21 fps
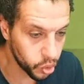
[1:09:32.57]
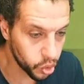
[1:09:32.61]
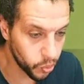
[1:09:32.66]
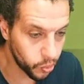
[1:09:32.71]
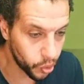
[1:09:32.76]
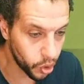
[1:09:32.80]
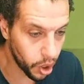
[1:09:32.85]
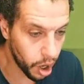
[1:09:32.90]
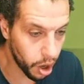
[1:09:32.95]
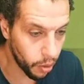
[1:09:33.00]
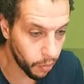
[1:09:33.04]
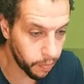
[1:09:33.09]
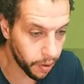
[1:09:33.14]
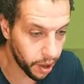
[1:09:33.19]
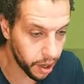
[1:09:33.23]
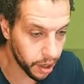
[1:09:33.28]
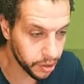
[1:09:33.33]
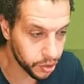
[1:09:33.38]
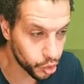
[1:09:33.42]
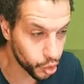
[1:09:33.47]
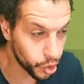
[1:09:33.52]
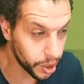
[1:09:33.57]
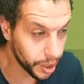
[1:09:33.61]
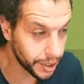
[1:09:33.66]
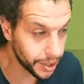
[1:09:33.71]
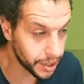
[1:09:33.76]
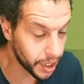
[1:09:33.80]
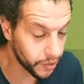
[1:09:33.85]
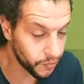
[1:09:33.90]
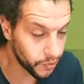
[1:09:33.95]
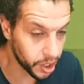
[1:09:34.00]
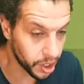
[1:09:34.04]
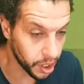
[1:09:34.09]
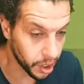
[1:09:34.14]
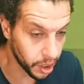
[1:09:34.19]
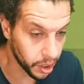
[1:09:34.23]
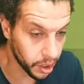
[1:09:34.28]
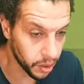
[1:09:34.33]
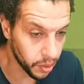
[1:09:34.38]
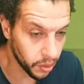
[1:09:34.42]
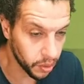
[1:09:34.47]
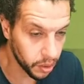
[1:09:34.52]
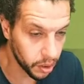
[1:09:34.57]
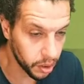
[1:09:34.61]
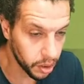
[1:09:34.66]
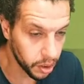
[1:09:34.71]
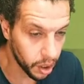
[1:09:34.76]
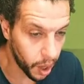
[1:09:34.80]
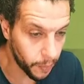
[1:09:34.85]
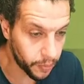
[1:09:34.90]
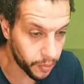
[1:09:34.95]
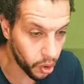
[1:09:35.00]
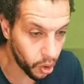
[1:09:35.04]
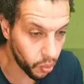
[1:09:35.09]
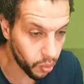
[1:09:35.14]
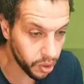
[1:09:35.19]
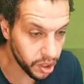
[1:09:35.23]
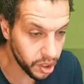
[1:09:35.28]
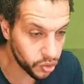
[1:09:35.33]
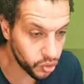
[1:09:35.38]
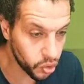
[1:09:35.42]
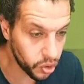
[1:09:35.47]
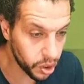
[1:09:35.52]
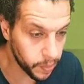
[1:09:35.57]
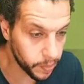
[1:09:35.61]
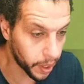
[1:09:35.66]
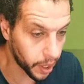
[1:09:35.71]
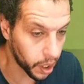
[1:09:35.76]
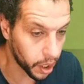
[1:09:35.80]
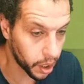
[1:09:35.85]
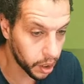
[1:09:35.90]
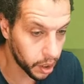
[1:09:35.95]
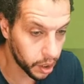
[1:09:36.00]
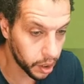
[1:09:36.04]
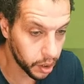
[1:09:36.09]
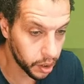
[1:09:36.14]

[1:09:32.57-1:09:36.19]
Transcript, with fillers: No, bro, I'll pilot you next KVK. Upcore, what are you talking about?